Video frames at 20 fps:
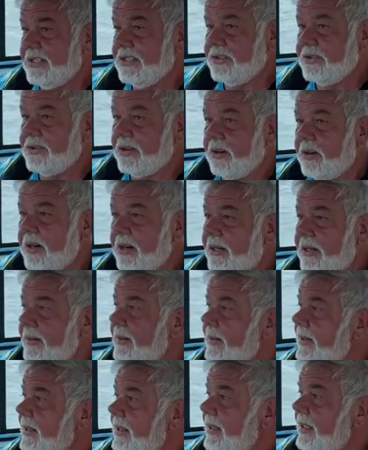dark,
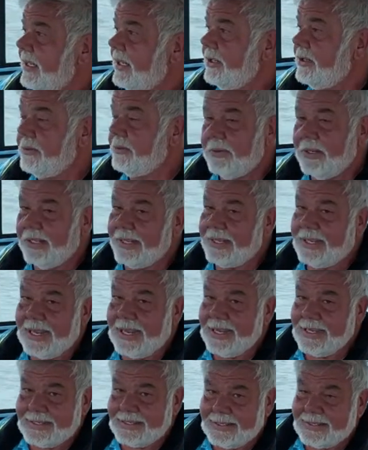and you really
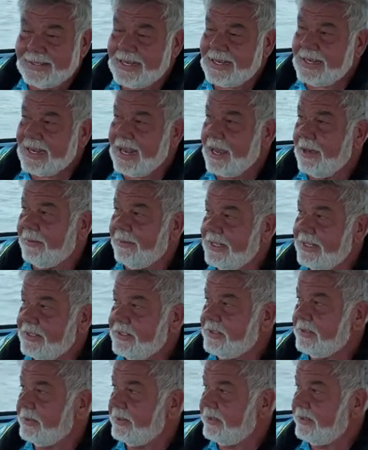can't see down
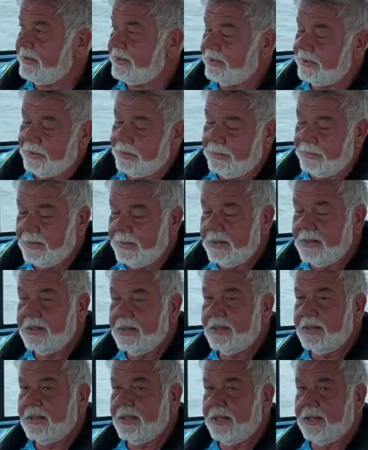into it. So
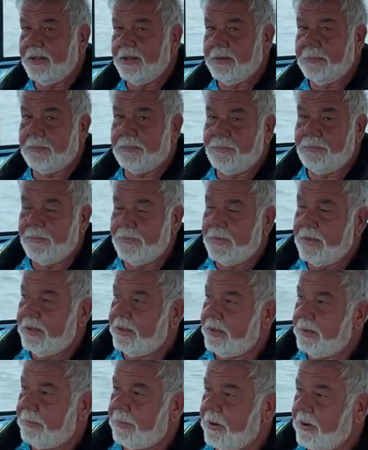
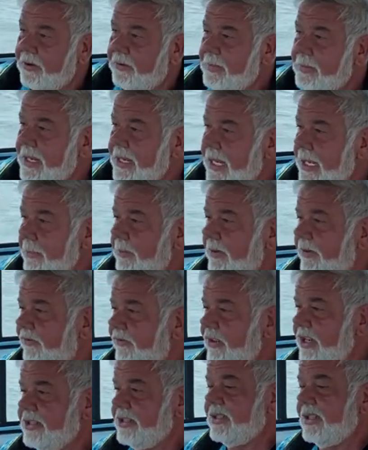the part of being able to
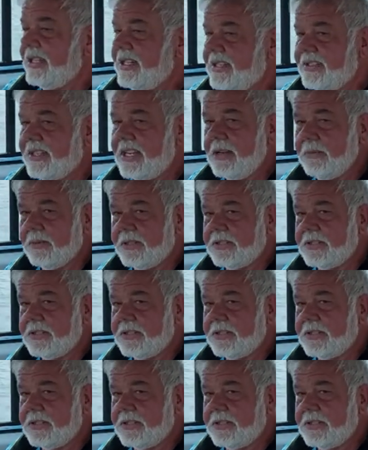visually see what's